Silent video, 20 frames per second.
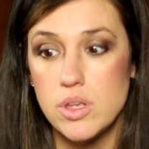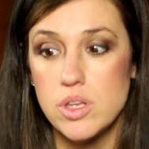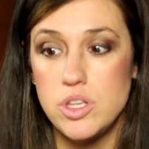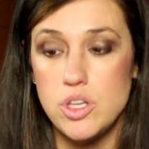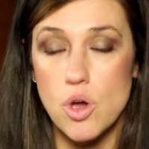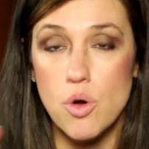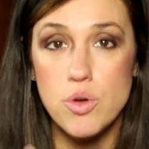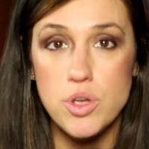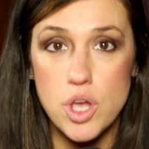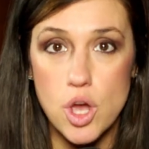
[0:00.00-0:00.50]

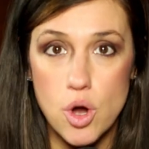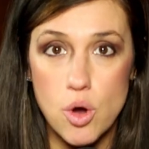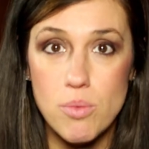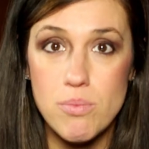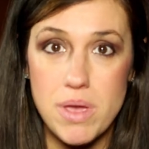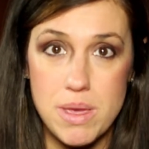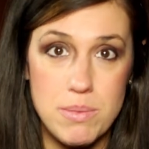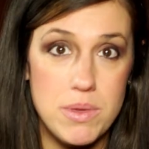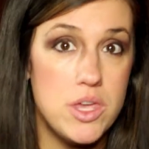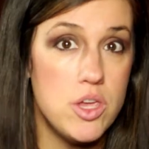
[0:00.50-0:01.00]
yo-yo,
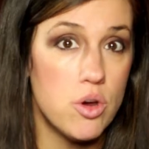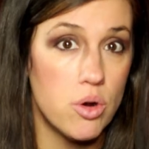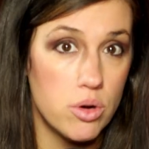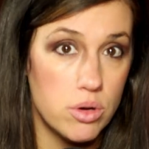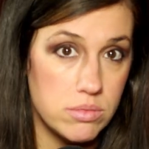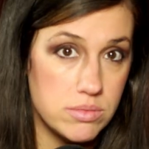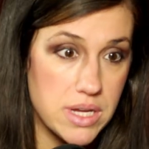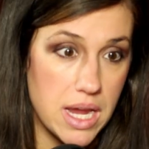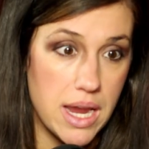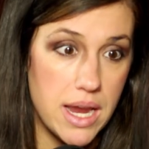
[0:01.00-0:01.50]
maybe you're
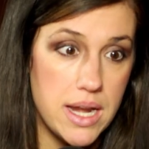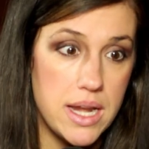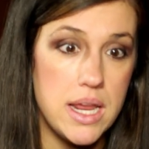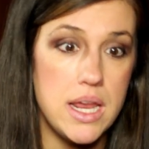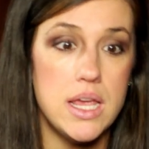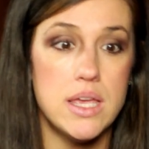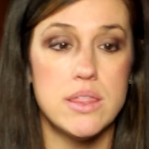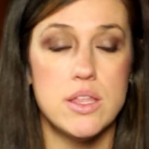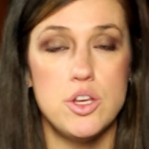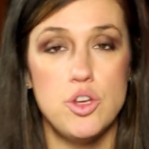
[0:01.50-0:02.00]

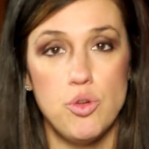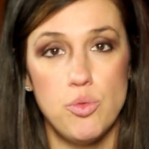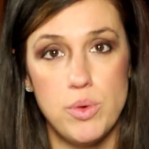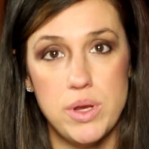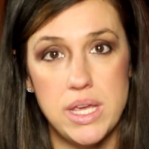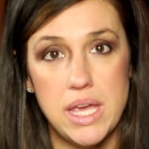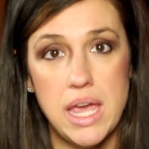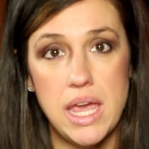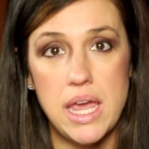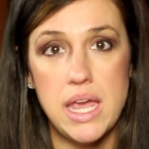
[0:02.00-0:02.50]
dieting and then you
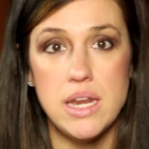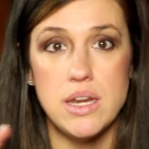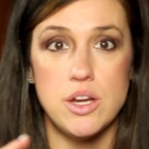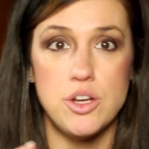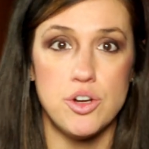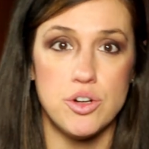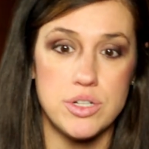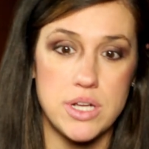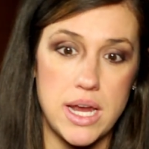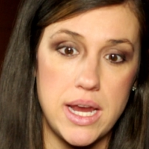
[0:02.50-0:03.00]
regain and
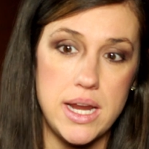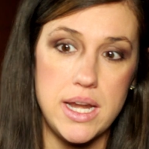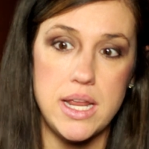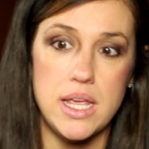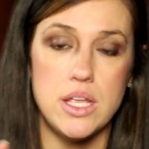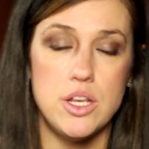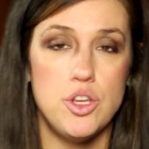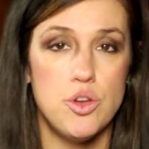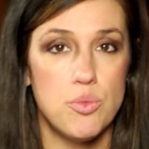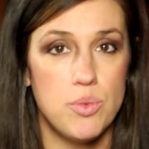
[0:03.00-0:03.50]
you're
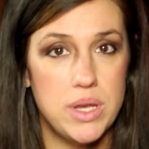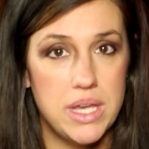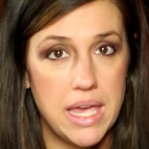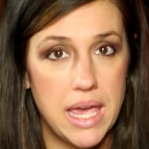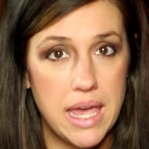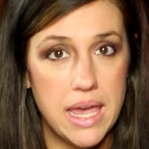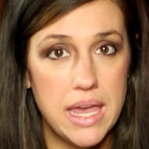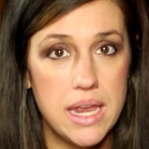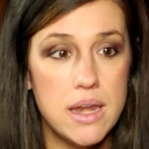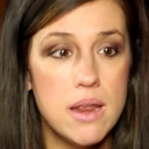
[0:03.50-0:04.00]
dieting and you
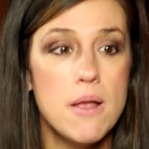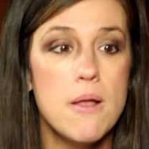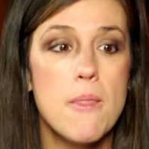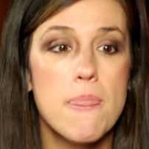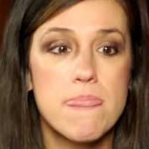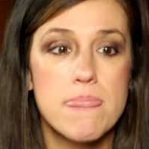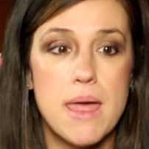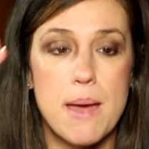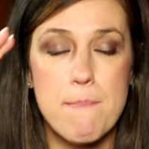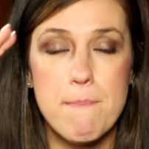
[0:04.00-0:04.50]
regain,
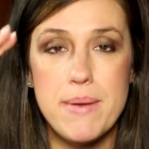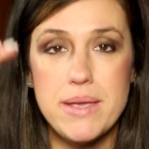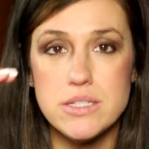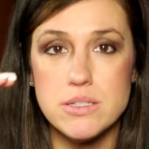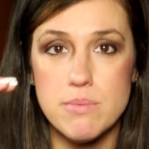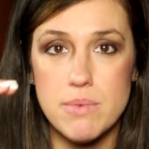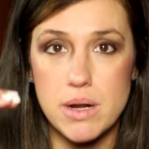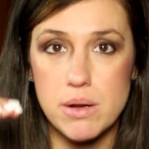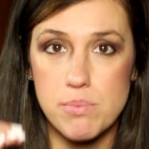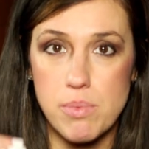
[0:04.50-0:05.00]
that basal
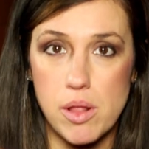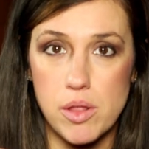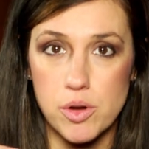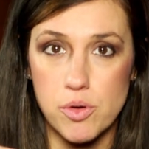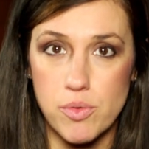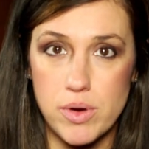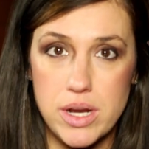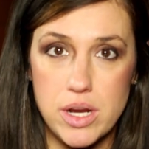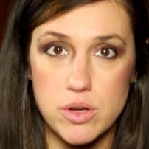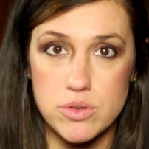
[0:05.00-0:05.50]
metabolic
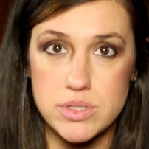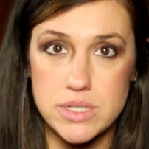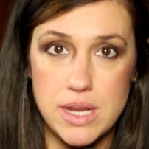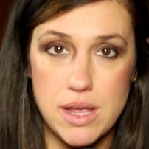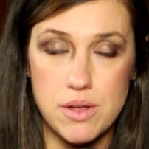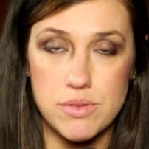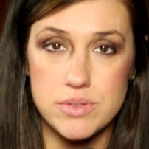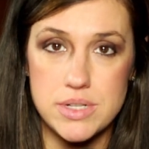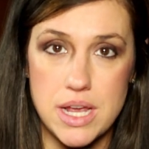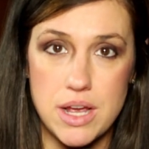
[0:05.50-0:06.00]
rate goes
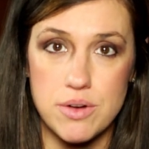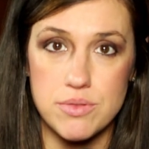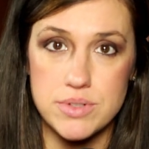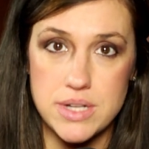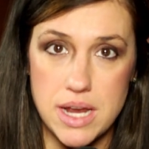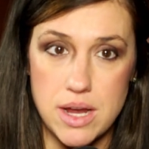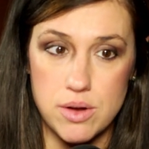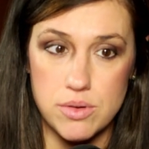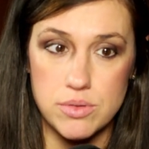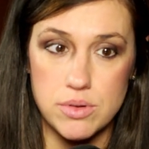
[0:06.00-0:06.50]
down, down,
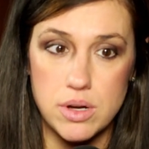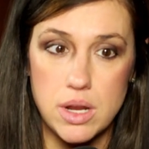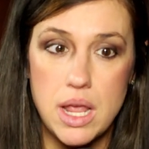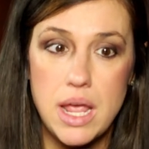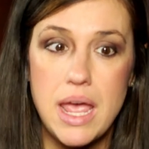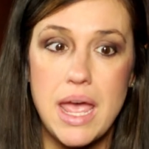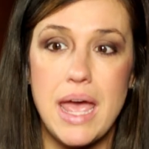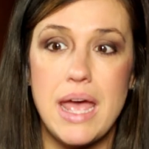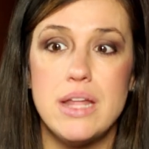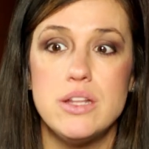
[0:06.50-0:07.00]
down.
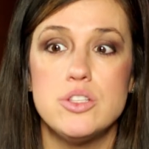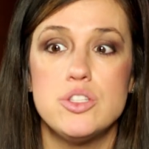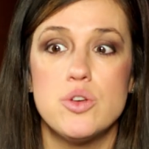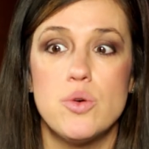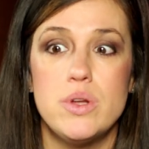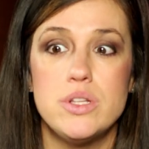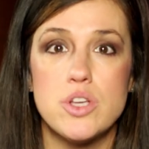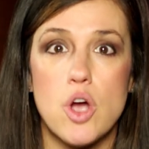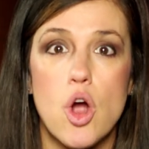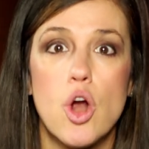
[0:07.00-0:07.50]
And so
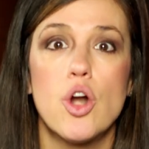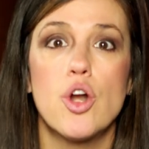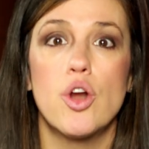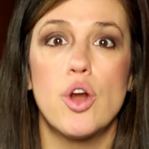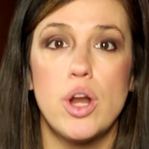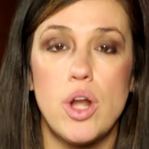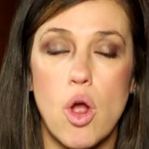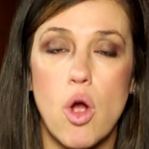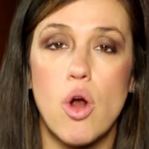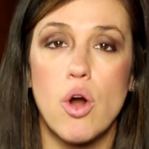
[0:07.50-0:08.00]
it's harder
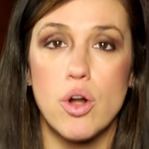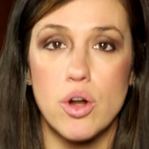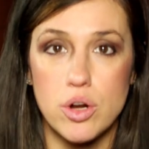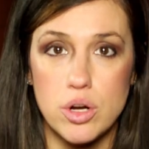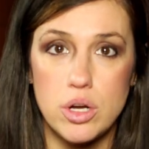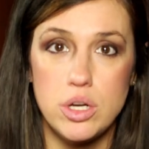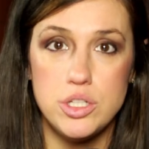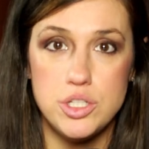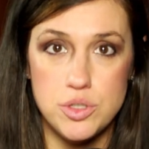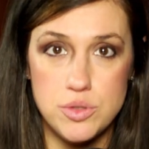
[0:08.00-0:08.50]
and
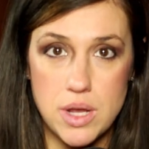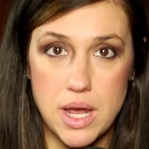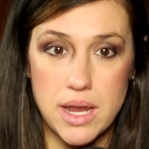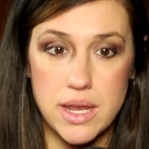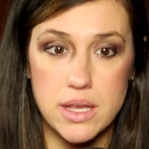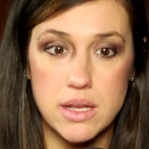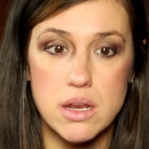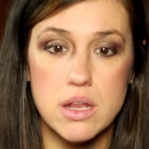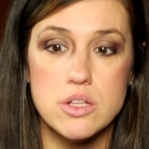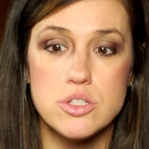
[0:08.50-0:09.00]
harder to
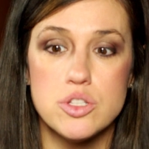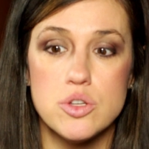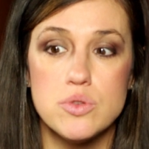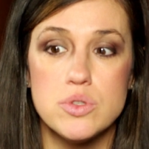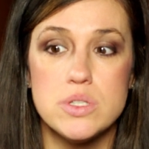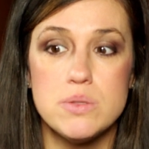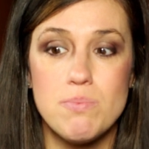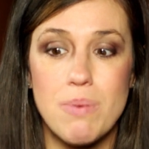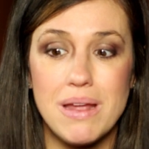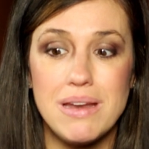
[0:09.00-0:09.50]
diet. And so
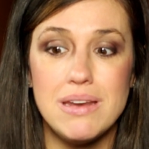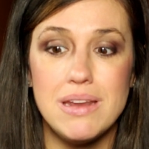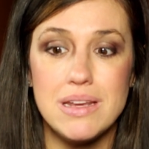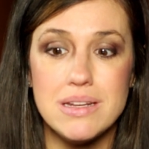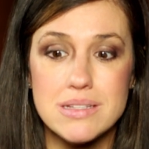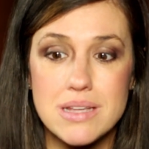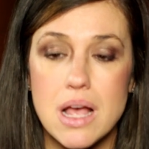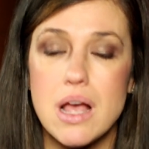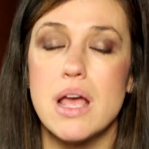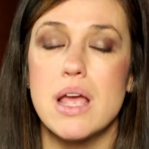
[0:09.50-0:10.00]
spending
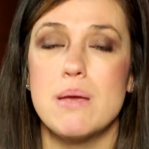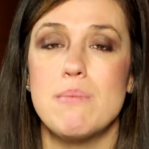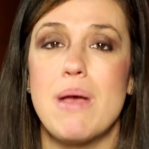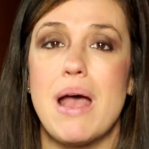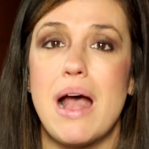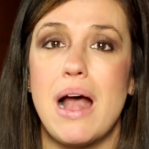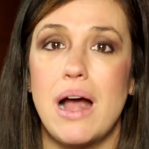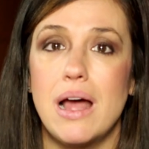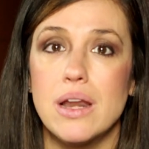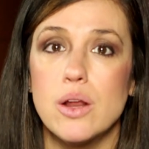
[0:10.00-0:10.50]
time
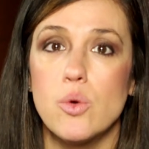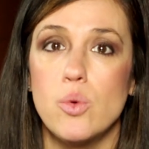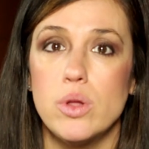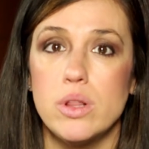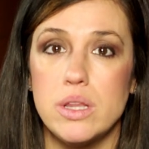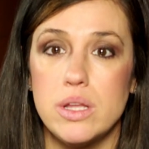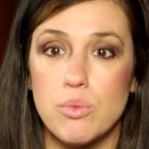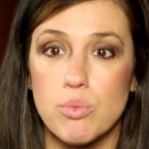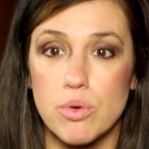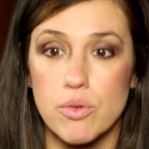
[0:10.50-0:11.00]

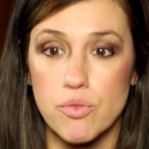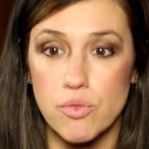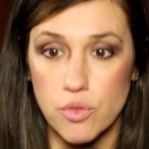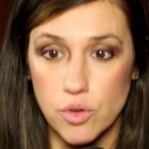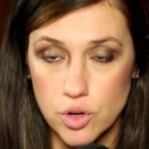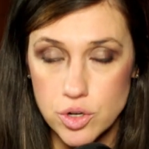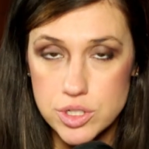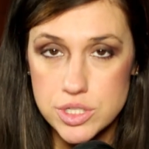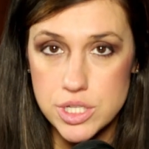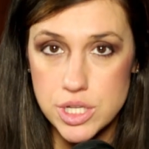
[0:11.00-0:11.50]
adequately
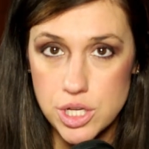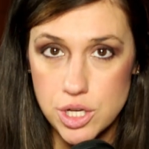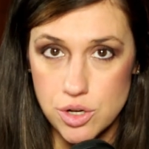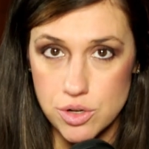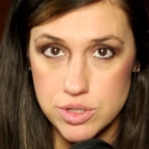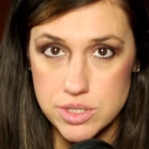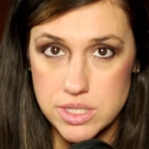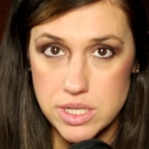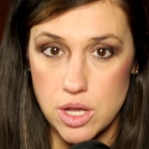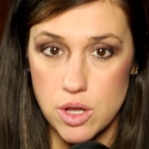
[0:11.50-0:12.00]
reversing
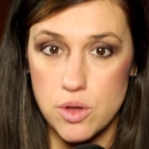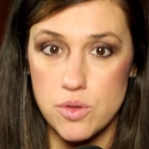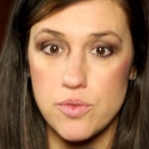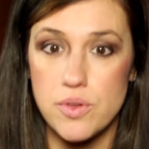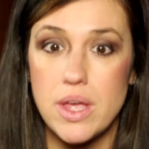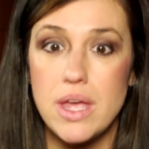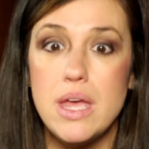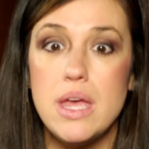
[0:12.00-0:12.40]
yourself,